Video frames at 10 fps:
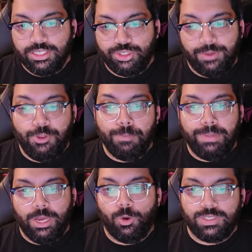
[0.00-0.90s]
So if you
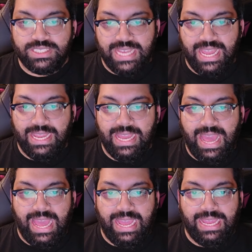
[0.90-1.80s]
build, say,
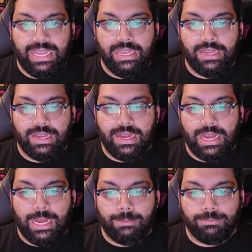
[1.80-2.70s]
a
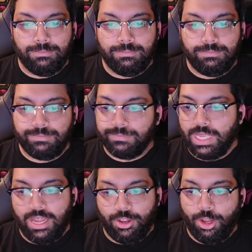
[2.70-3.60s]

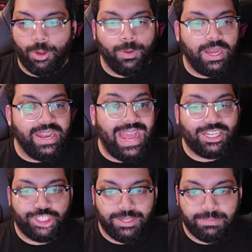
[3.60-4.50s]
I don't know, an
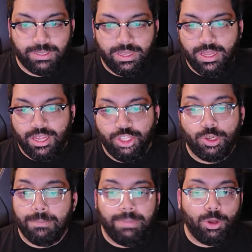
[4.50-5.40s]
airship, you
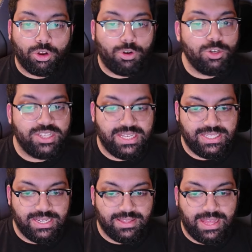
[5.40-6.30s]
can build a crow's
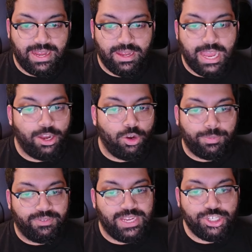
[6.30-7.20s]
nest into that and an
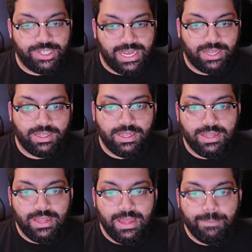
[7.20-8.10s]
observation deck,
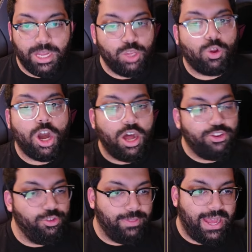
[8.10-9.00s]
but you
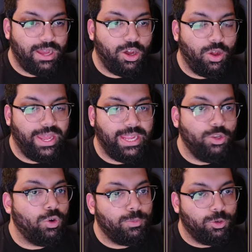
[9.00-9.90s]
can't do that on a
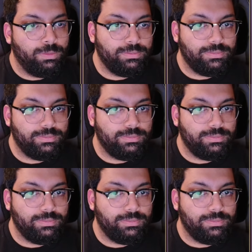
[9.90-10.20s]
normal